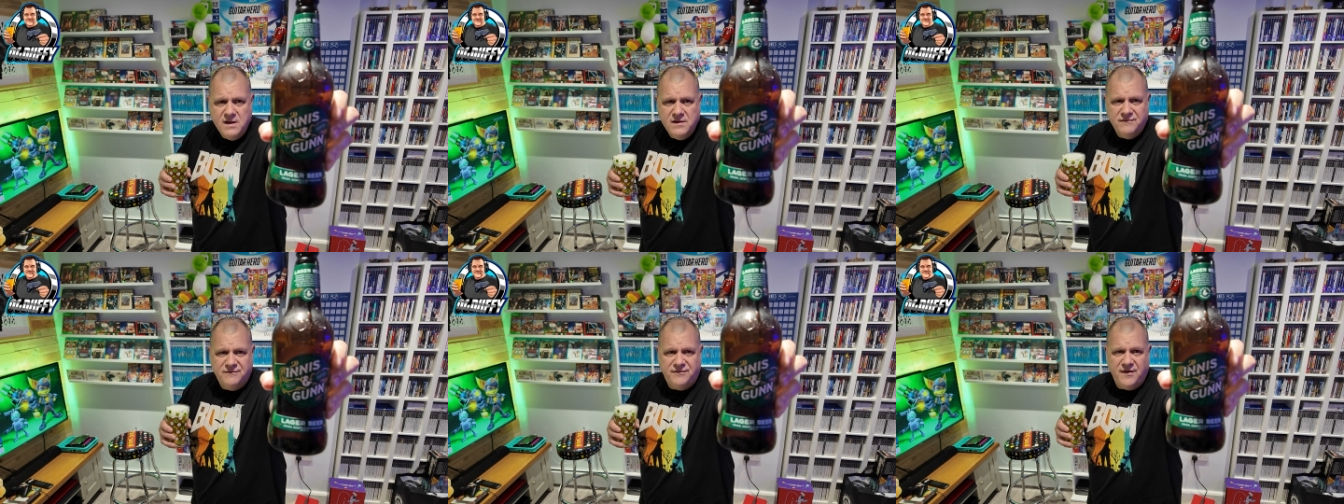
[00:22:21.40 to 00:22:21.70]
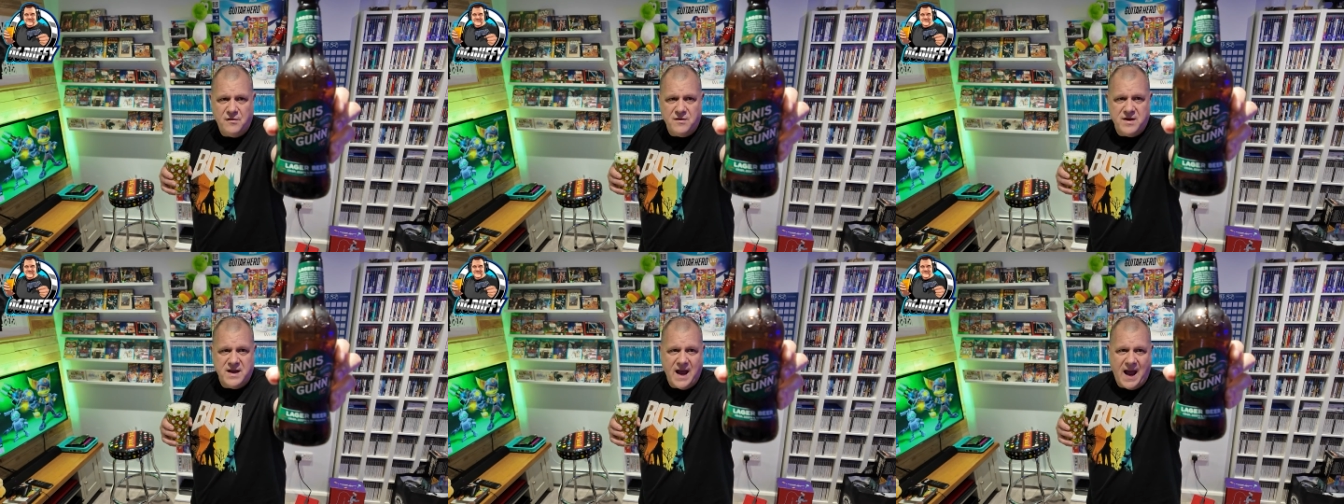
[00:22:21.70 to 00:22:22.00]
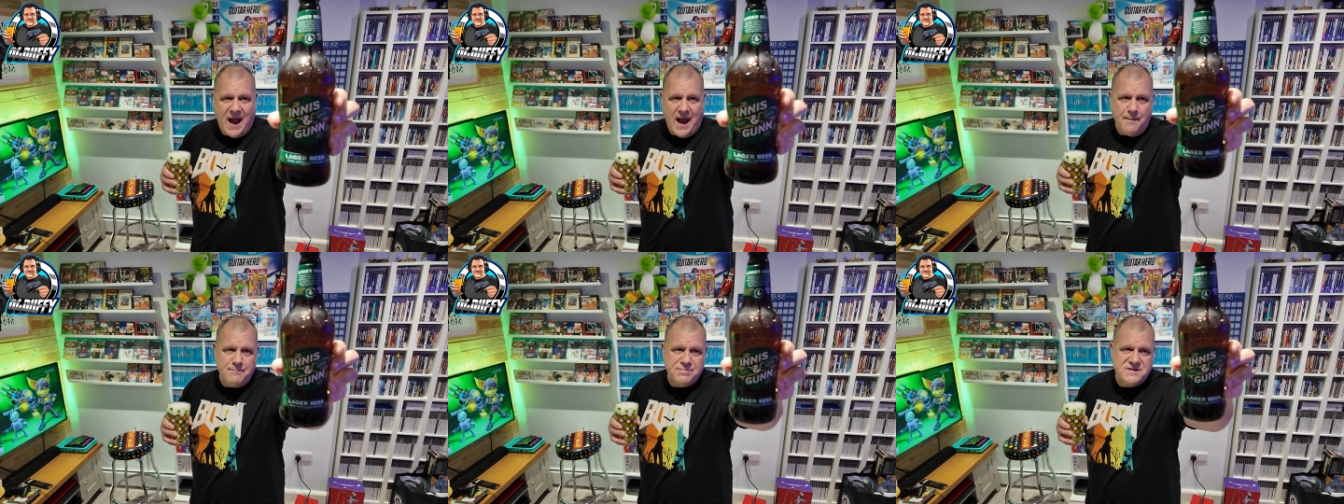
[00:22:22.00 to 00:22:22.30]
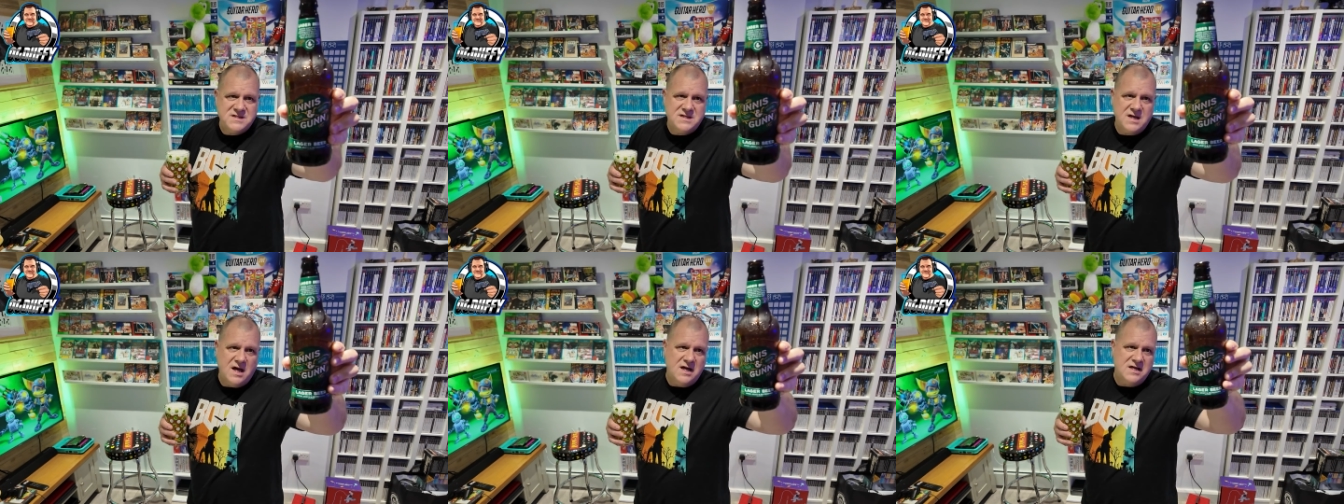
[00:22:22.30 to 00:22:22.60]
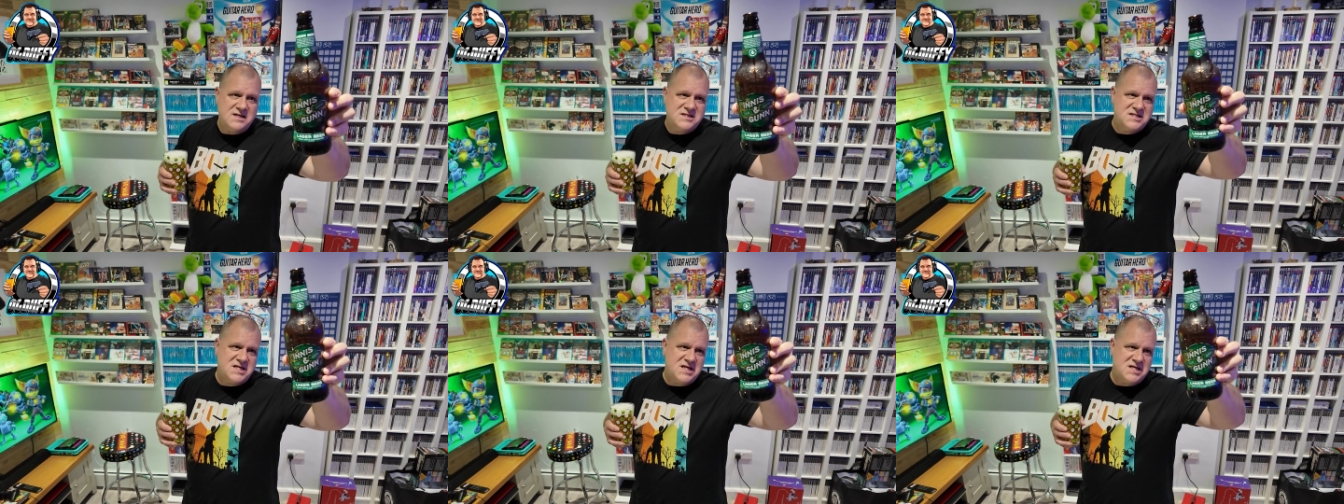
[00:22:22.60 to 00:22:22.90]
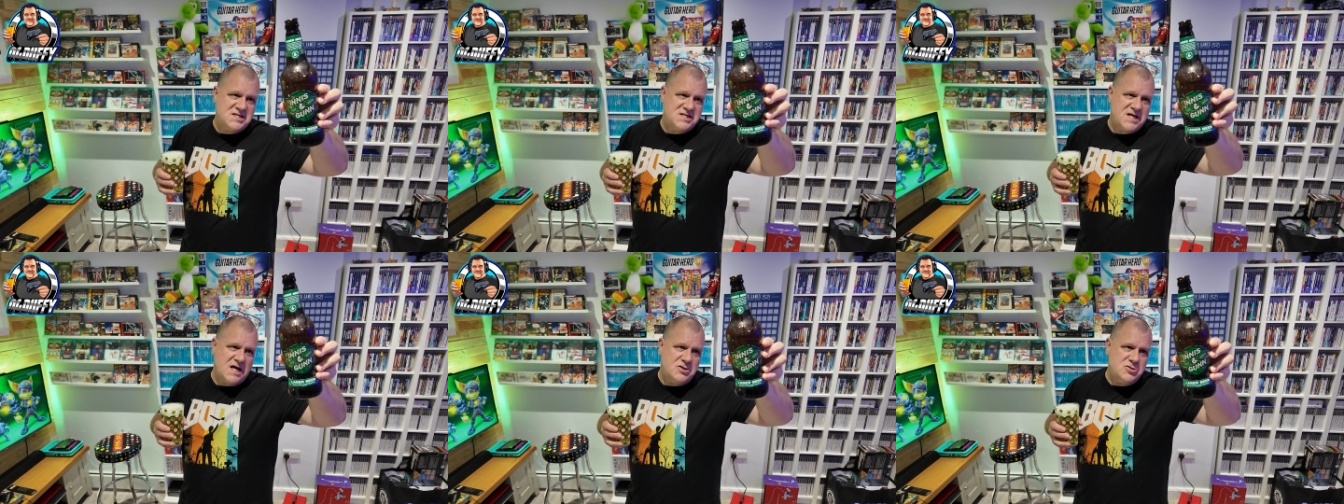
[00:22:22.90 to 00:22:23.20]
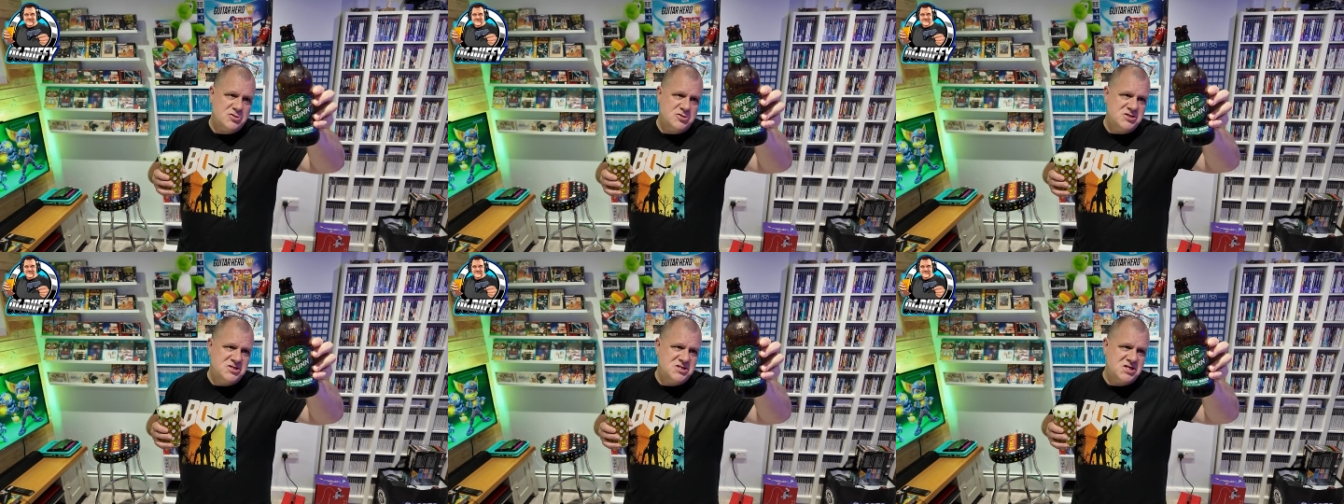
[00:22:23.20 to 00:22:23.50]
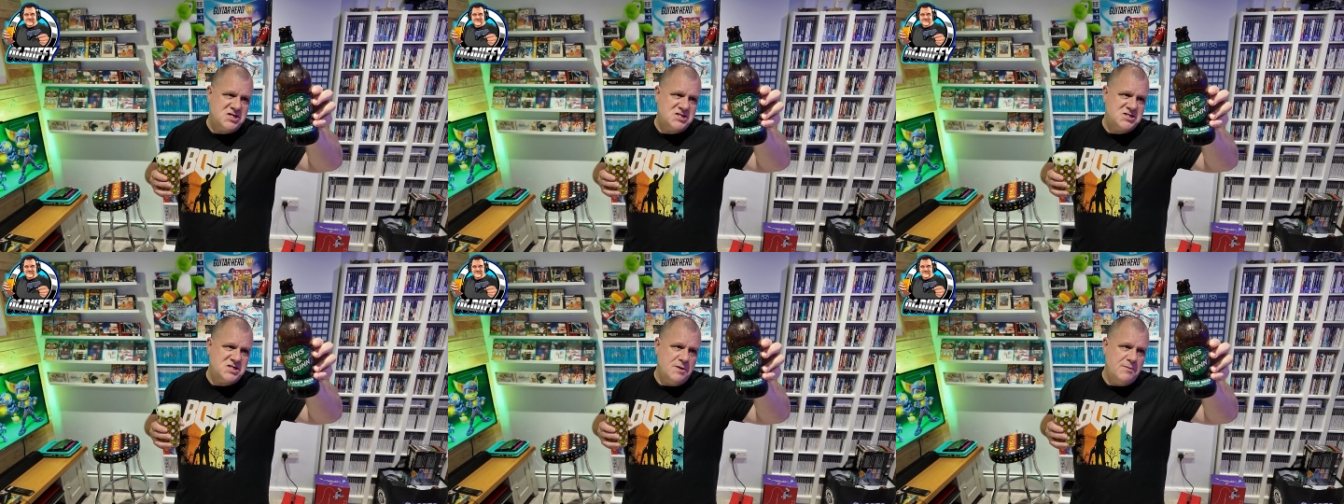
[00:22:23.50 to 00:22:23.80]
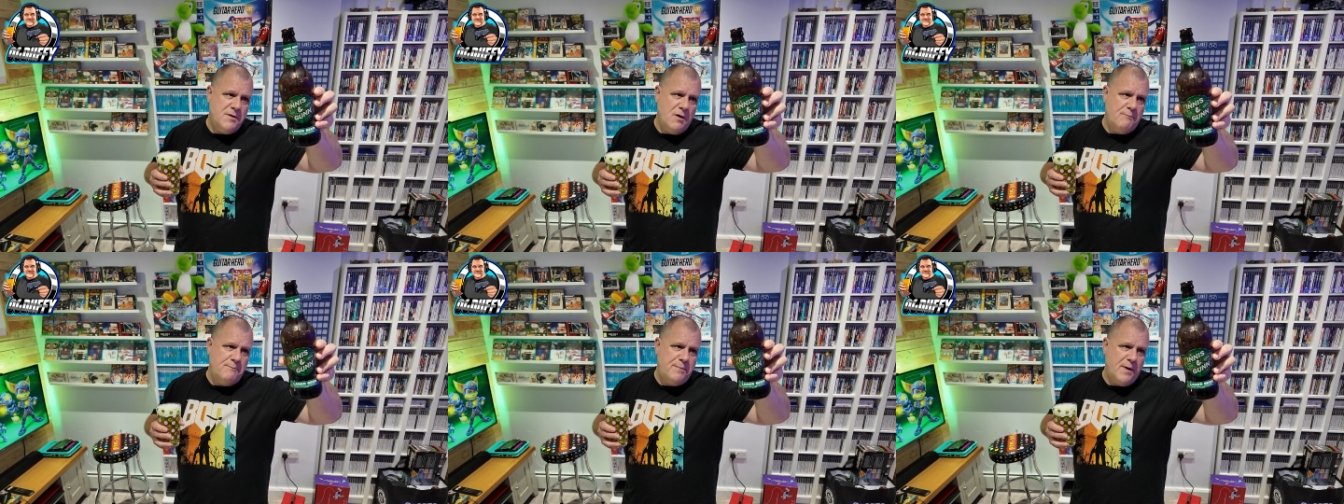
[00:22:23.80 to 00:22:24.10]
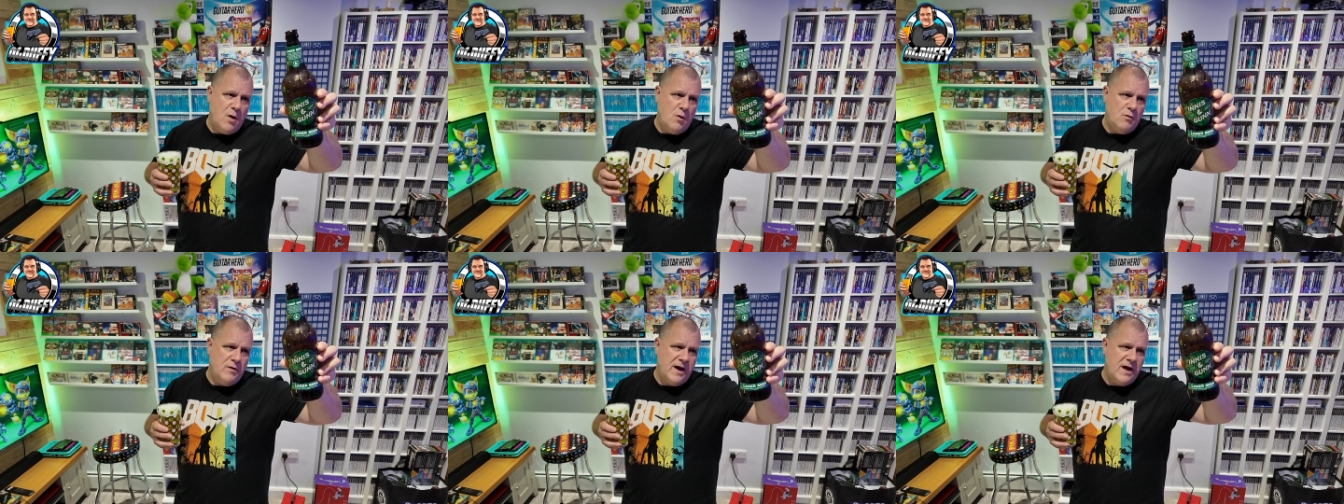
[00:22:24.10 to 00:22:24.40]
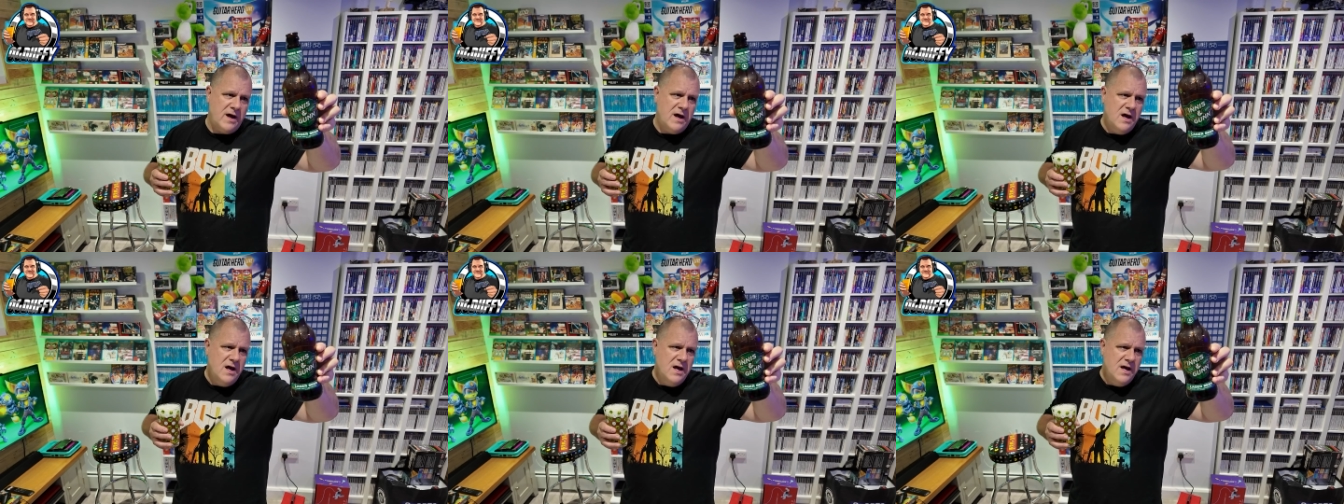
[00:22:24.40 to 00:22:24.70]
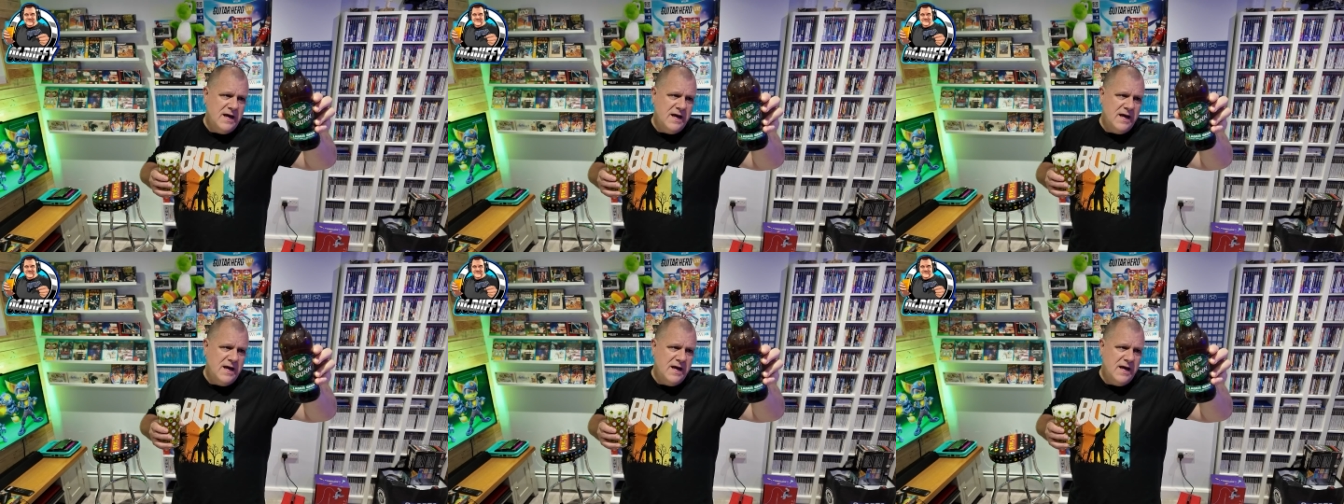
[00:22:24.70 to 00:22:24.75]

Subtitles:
Very apt. 660ml bottle, that.